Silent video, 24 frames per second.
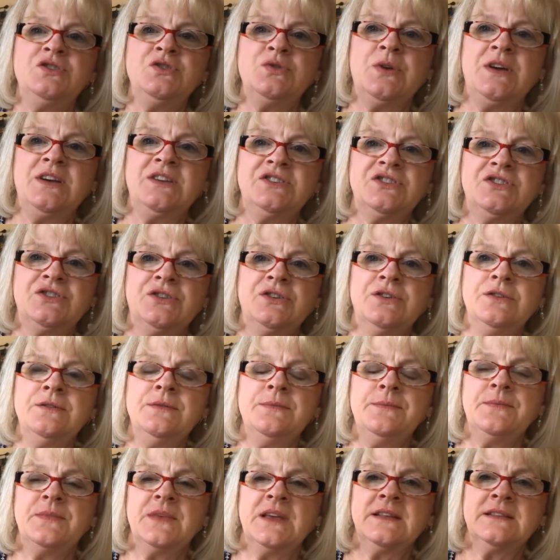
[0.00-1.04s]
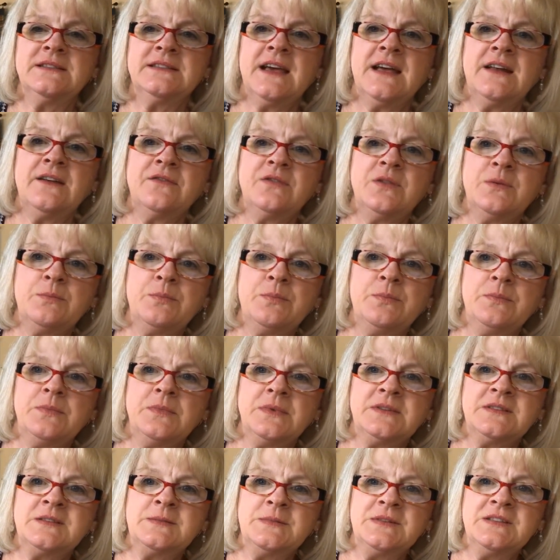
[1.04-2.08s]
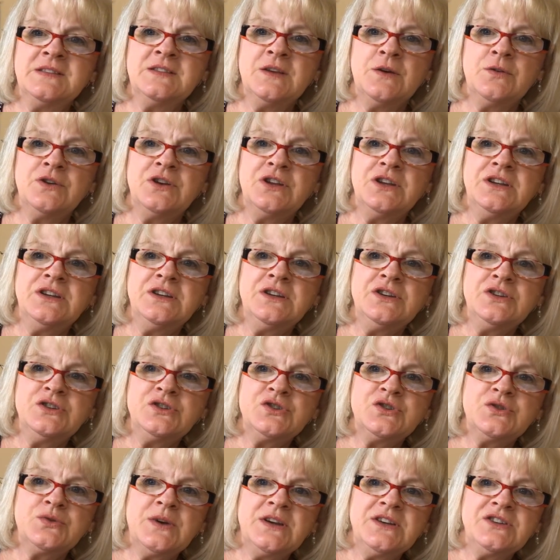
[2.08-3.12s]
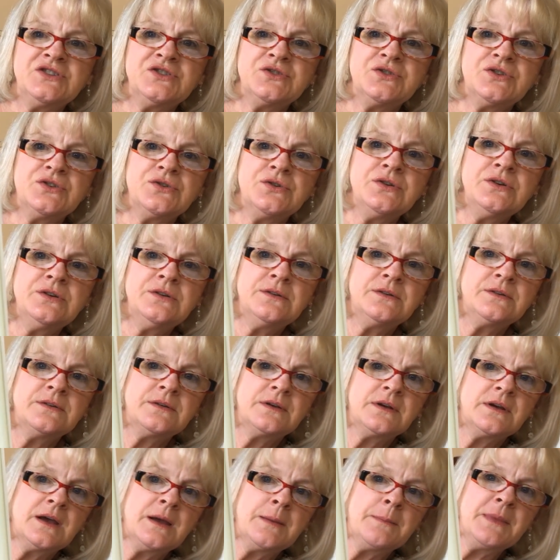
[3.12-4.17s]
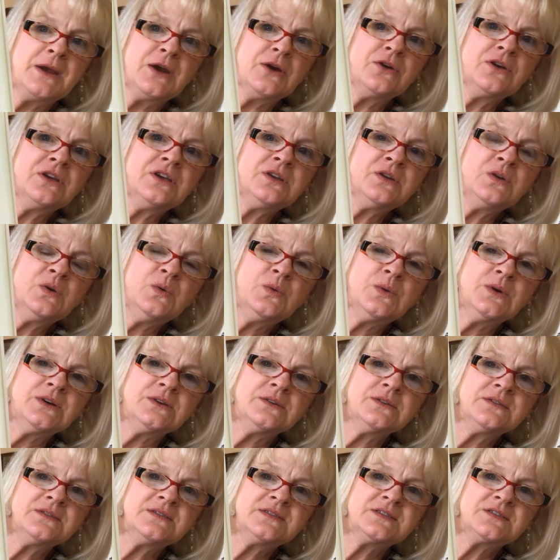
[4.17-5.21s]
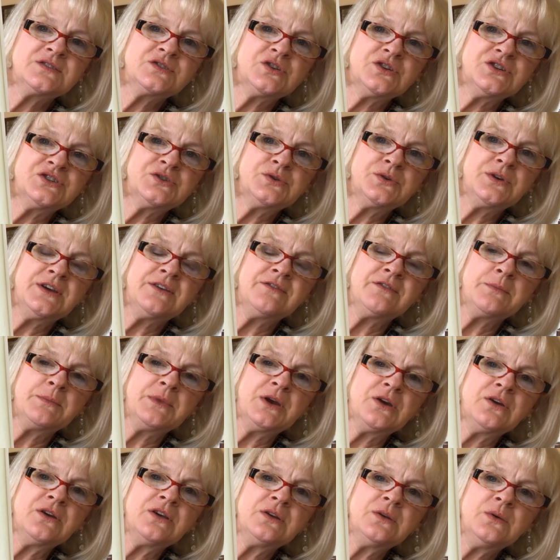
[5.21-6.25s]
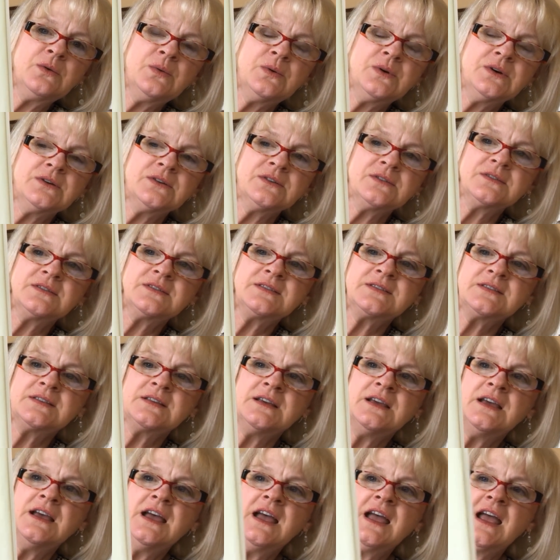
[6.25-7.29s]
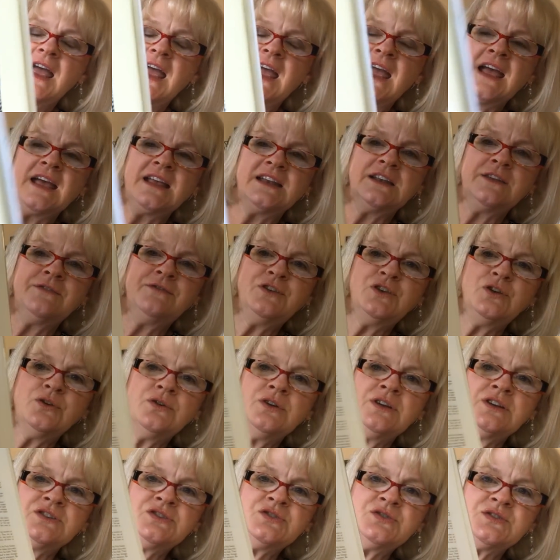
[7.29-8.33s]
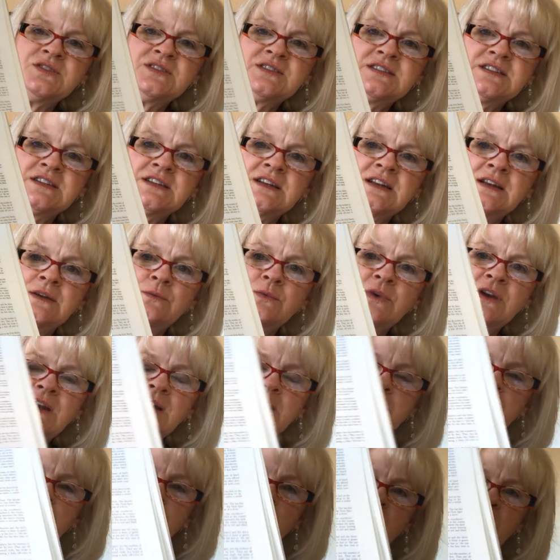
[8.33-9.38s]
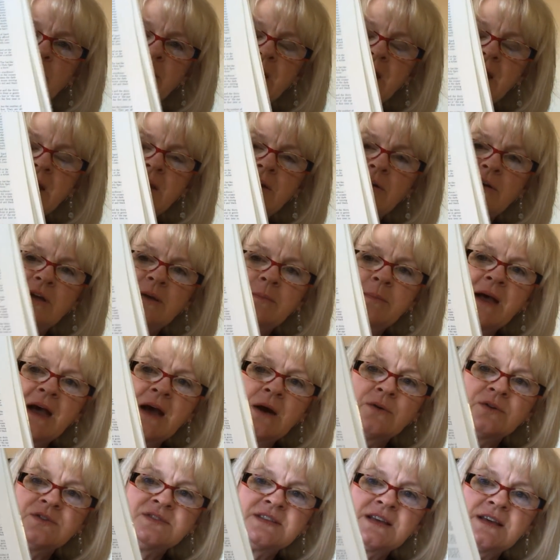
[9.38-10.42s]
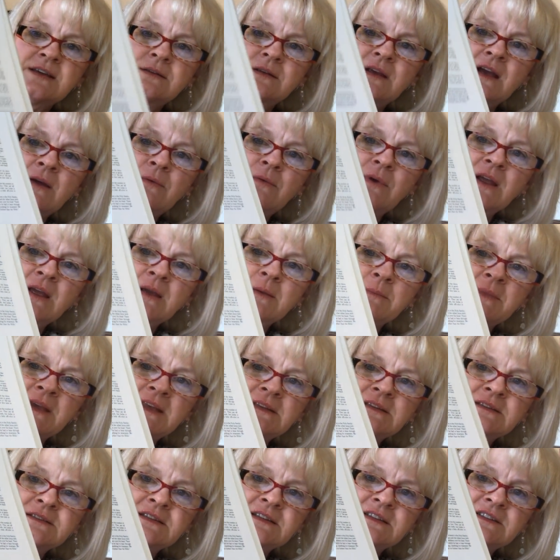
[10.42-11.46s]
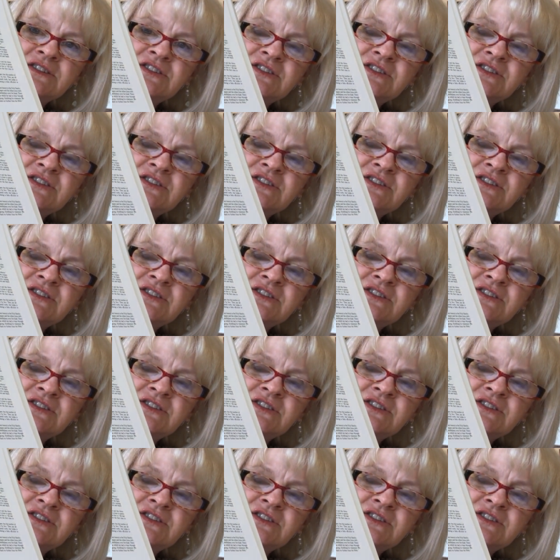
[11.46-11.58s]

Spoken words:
Treasure. It's out of the Smithsonian Treasure American Quilts, Treasury of American Quilts. And if you're interested in reading more about Harriet Powers, I recommend it.